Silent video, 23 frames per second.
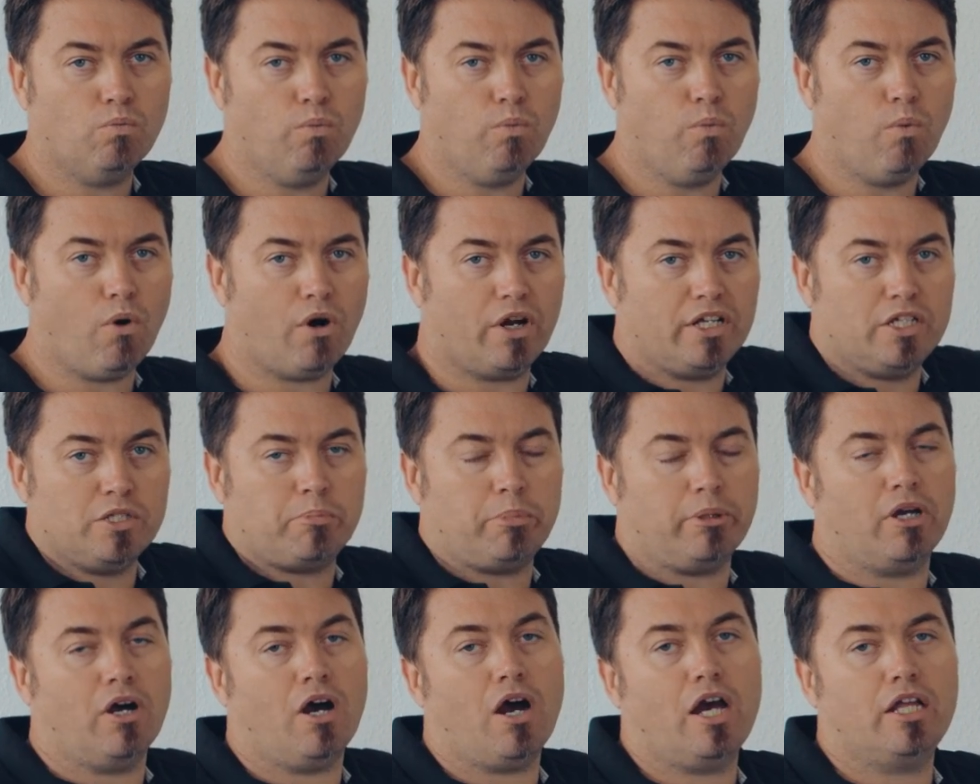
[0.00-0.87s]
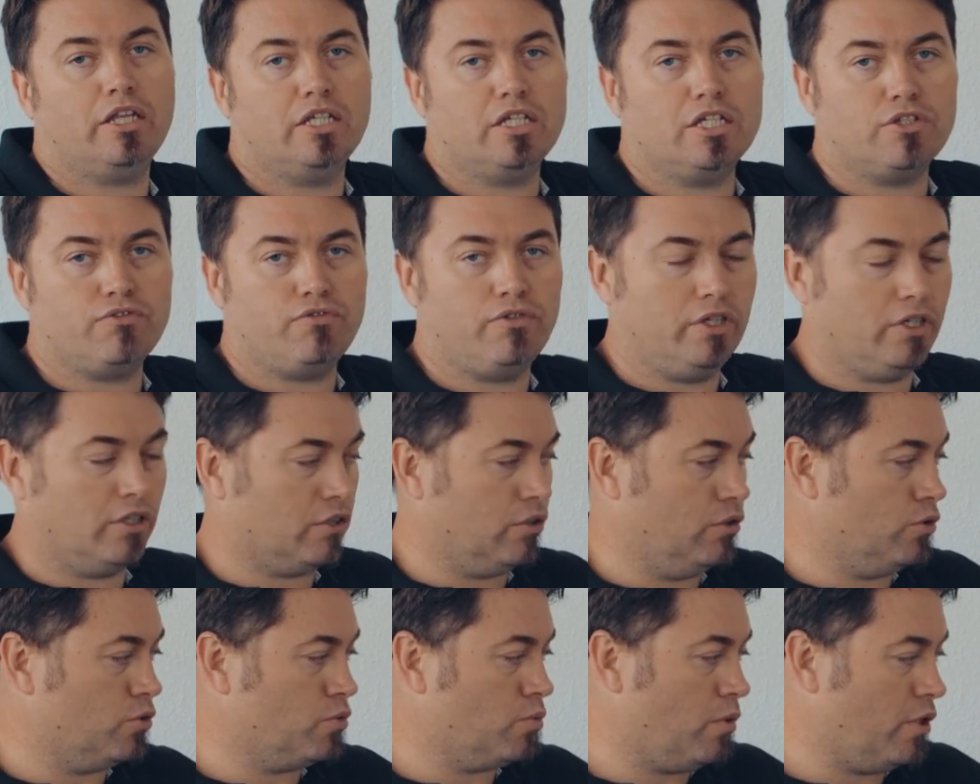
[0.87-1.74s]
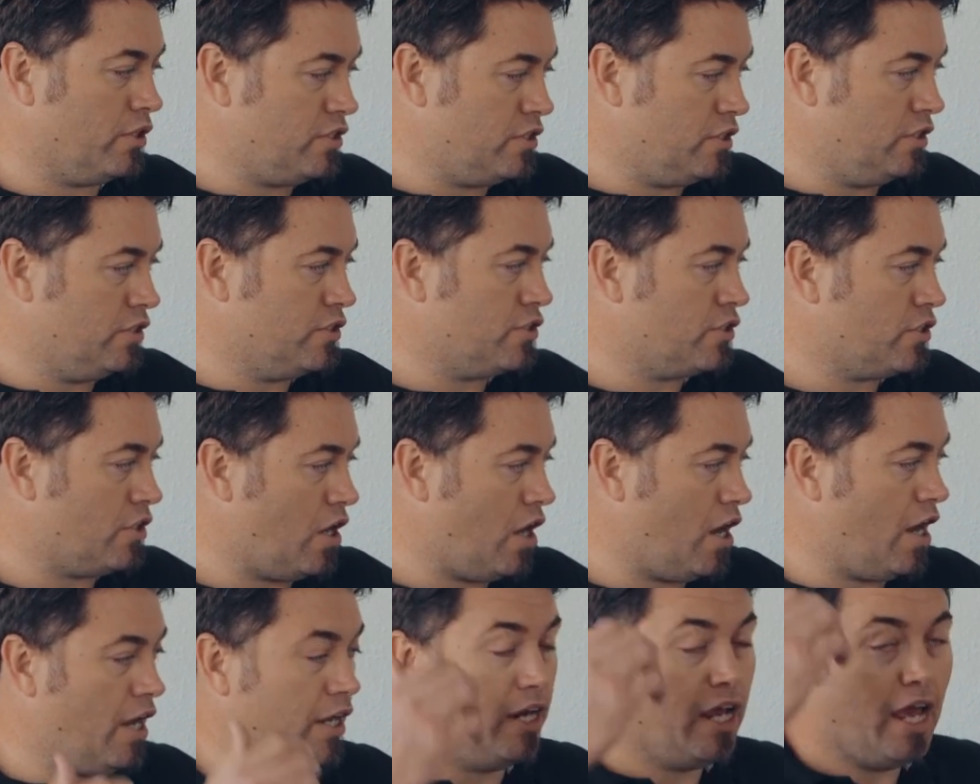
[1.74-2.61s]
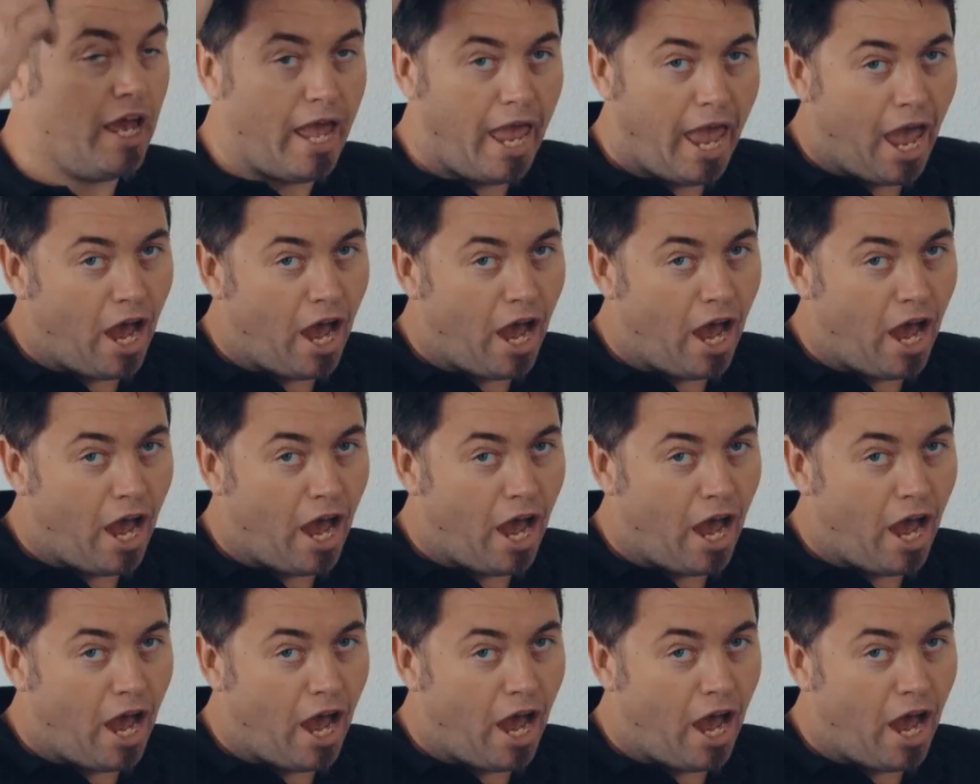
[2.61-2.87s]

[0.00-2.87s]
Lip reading: What is behind these vehicles, what's inside,